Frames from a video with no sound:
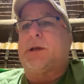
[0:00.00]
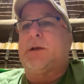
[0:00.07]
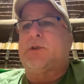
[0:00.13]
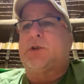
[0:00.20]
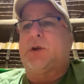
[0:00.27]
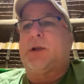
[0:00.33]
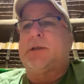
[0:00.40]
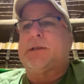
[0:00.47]

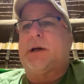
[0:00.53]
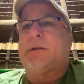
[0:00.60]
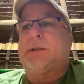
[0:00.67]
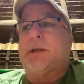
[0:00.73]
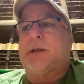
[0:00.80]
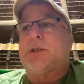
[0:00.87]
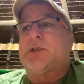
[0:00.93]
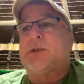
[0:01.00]
attorneys out
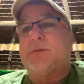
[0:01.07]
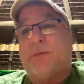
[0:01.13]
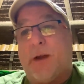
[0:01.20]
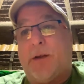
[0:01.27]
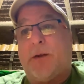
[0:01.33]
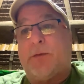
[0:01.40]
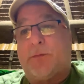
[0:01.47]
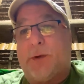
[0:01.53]
there because she's
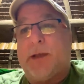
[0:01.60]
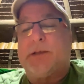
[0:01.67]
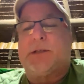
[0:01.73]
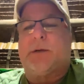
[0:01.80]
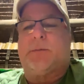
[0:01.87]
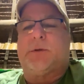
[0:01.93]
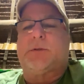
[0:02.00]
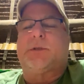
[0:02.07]
very
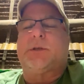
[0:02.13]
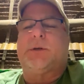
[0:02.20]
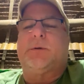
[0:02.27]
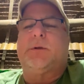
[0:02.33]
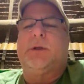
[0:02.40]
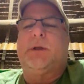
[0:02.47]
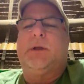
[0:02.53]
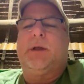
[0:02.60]
reasonable too,
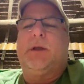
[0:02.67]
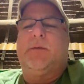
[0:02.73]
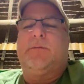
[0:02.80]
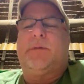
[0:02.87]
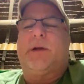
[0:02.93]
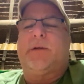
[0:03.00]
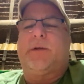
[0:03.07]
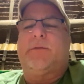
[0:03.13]

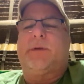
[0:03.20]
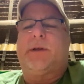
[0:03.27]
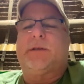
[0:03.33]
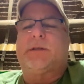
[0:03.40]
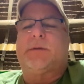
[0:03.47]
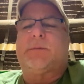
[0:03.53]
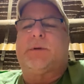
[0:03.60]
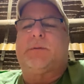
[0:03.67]
very
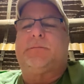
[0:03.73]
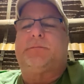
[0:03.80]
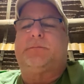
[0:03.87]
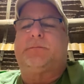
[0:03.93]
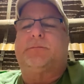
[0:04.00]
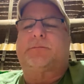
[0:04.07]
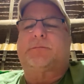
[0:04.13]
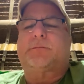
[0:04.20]
reasonable.
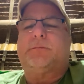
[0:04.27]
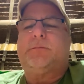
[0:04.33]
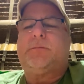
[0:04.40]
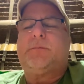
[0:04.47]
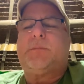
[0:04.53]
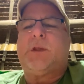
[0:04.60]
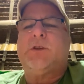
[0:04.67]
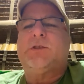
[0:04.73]

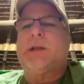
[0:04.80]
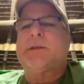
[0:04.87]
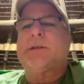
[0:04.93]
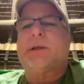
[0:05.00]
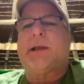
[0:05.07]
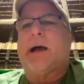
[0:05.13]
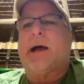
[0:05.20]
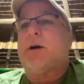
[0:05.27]
She
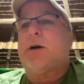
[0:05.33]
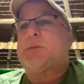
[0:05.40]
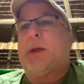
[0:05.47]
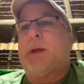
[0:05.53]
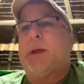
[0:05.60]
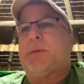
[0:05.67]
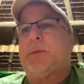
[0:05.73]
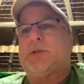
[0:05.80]
doesn't gouge
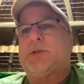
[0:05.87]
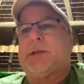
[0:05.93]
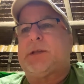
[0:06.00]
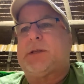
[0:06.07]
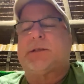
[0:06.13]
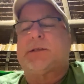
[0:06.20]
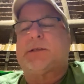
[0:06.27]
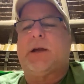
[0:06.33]
people, and she
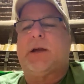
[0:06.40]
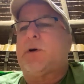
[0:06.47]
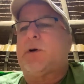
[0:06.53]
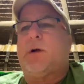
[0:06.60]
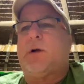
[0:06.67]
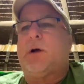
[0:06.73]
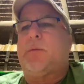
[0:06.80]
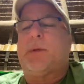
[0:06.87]
takes care of
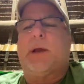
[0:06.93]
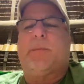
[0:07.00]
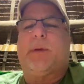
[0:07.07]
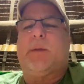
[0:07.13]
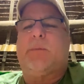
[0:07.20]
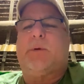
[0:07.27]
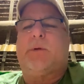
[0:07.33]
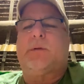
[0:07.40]
all my
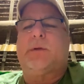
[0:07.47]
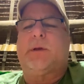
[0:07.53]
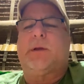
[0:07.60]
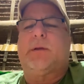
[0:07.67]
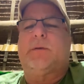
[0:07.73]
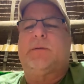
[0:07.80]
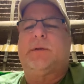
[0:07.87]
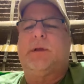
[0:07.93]
people,
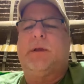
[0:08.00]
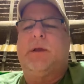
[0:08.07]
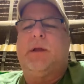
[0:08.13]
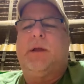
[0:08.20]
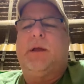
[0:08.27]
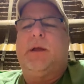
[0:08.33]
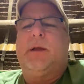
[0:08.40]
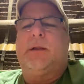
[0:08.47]

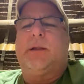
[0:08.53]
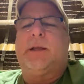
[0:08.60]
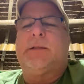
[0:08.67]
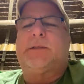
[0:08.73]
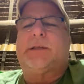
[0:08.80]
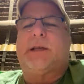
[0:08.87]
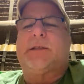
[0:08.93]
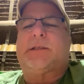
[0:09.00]
Lynn
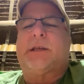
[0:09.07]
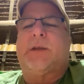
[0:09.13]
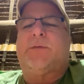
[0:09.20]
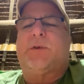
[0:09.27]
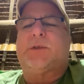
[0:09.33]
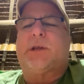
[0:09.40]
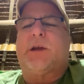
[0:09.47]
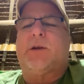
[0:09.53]
says,
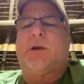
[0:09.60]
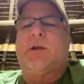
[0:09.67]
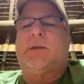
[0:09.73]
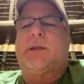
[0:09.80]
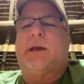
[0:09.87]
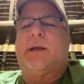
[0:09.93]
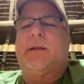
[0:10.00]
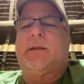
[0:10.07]
Sinfuls, I
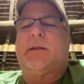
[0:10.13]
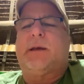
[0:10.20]
heard that